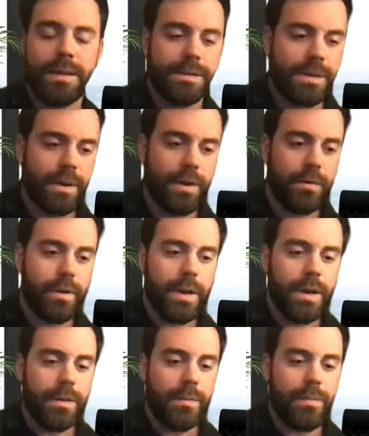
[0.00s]
And so
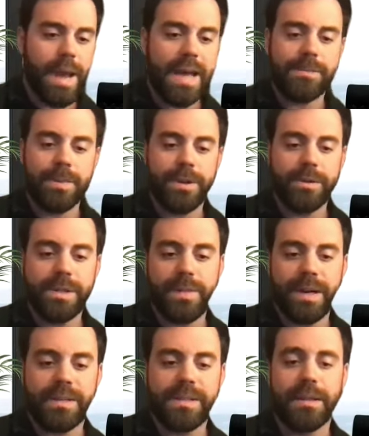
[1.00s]
mass producing
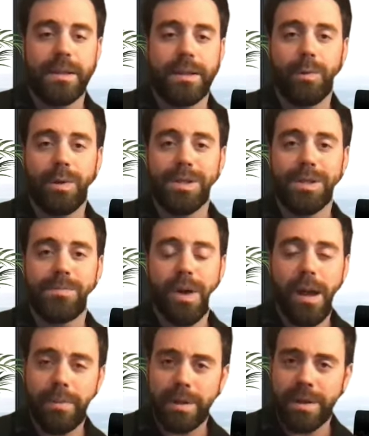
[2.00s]
penicillin was
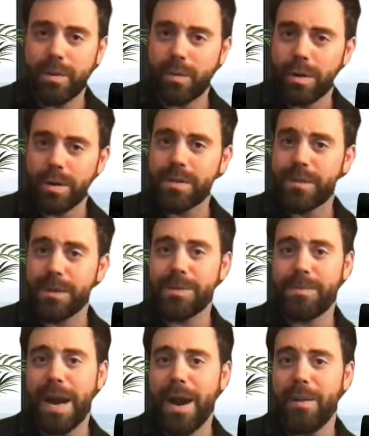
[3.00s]
probably the world's
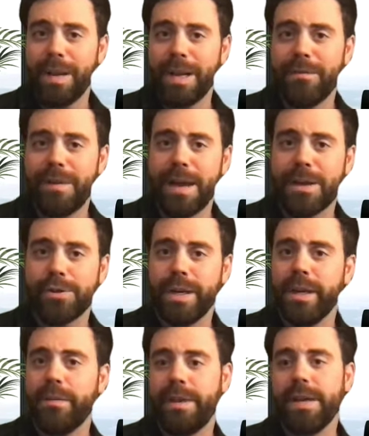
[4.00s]
first biomanufacturing
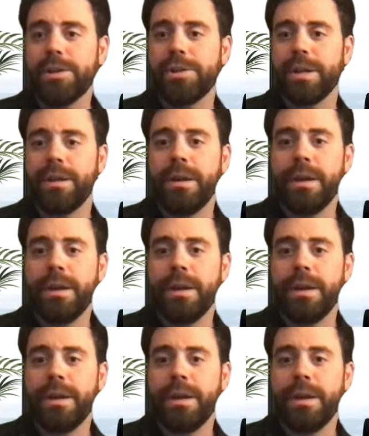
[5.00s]
innovation.